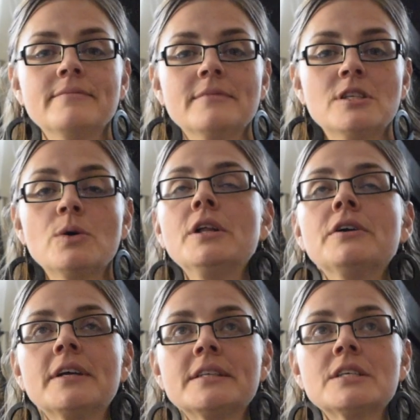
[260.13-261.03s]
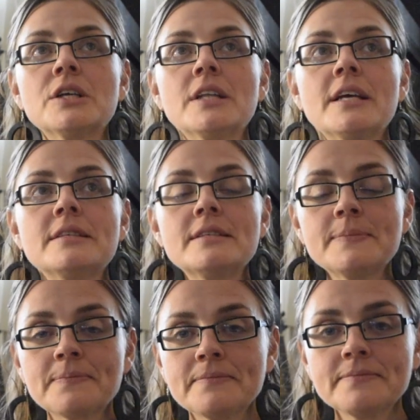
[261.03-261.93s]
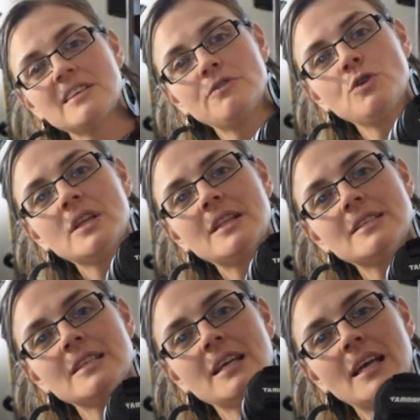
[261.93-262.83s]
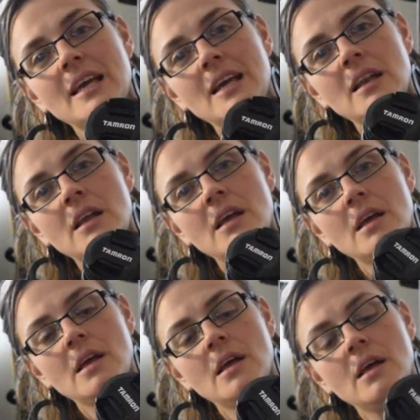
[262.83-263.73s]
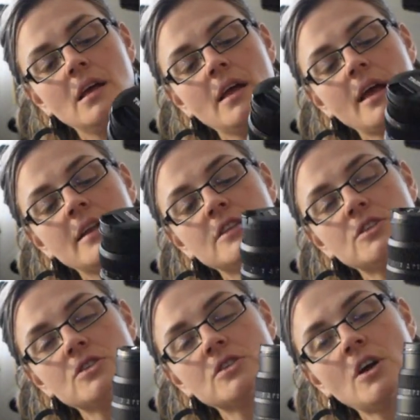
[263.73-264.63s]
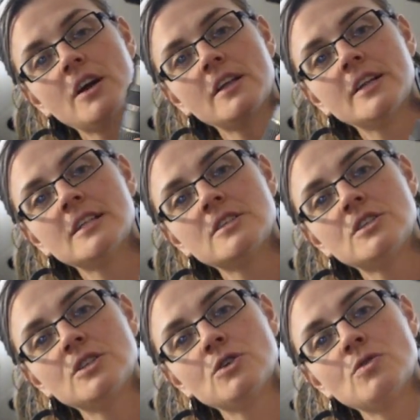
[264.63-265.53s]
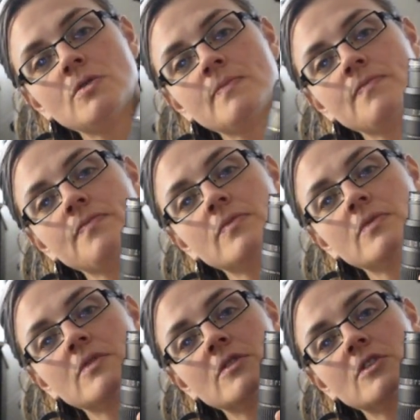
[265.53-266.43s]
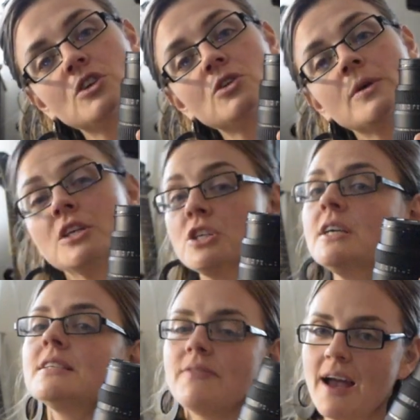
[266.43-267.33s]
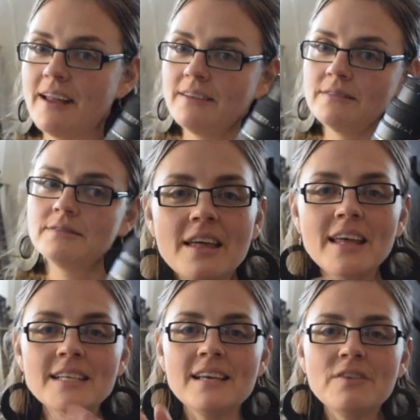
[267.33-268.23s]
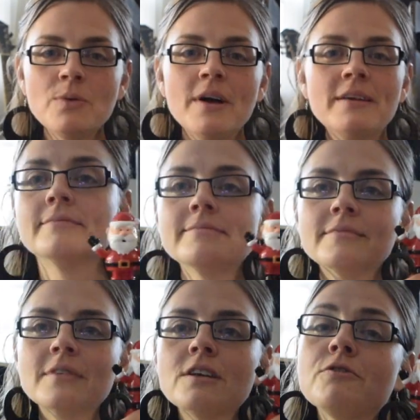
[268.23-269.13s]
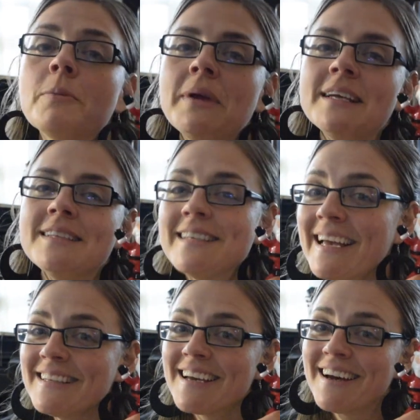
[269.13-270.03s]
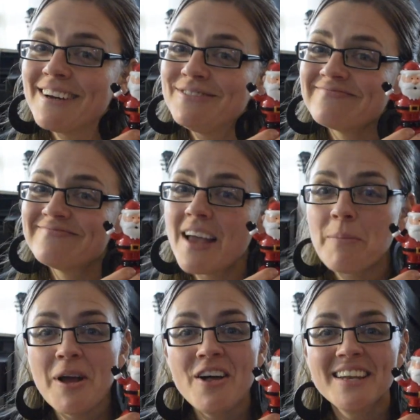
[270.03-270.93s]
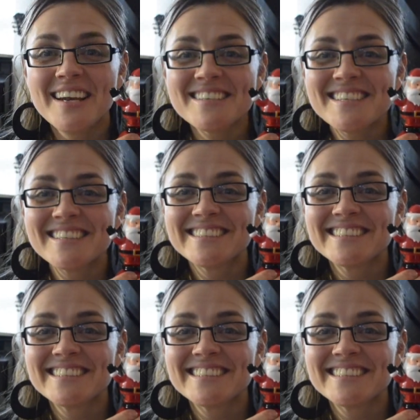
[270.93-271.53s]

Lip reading: So clearly it's a good lens. If you get this in a kit and it's your starting lens too, you're doing just fine. Thanks everyone. From me and Santa, happy holidays.